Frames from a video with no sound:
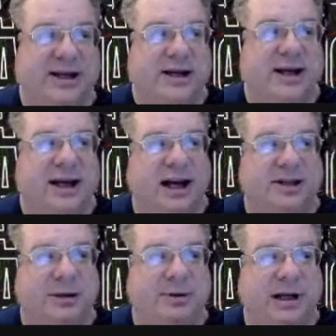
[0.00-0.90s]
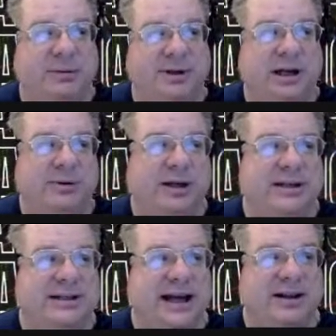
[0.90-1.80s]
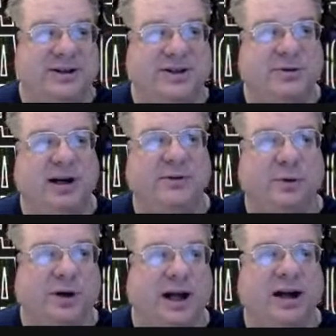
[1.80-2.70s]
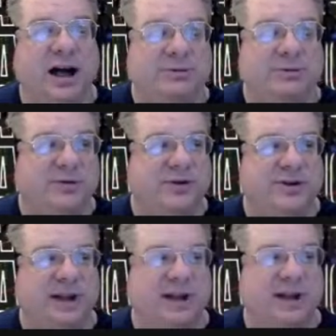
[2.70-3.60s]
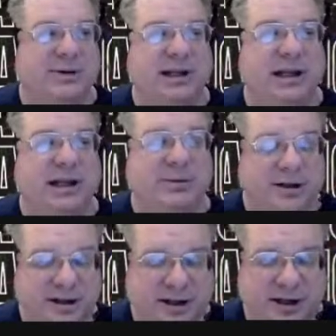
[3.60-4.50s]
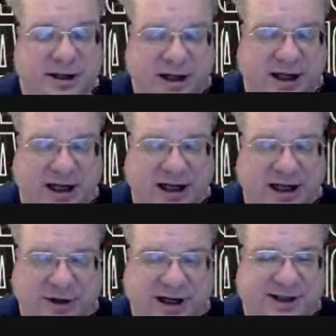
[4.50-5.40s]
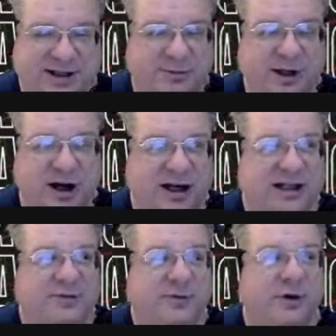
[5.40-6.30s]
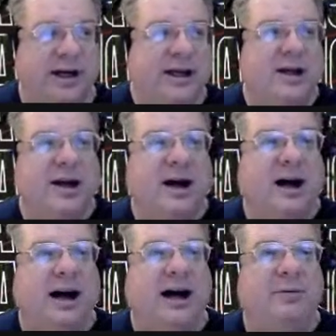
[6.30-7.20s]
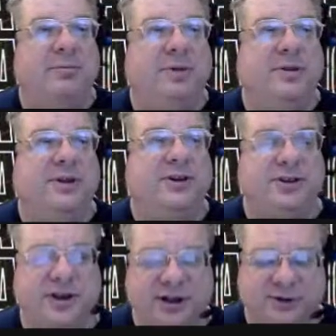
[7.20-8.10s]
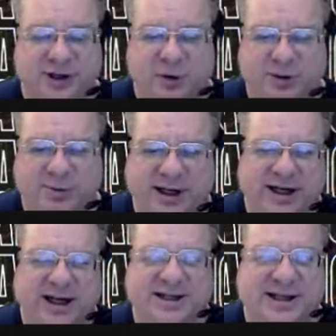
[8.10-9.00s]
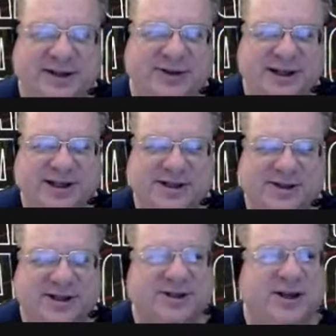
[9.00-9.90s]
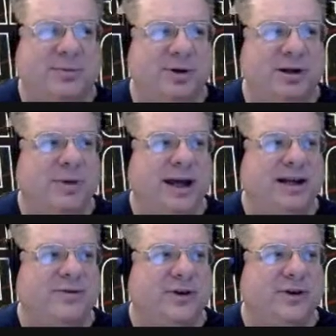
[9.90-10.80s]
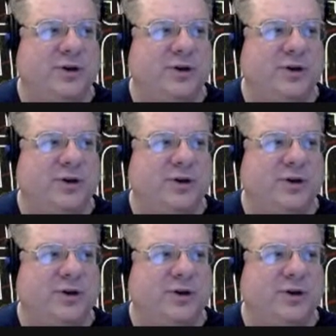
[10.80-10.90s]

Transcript: www.dallastradingfloor.com, just first and last name and email address, and you'll be on it. It's free. This is an interesting one because this company makes photo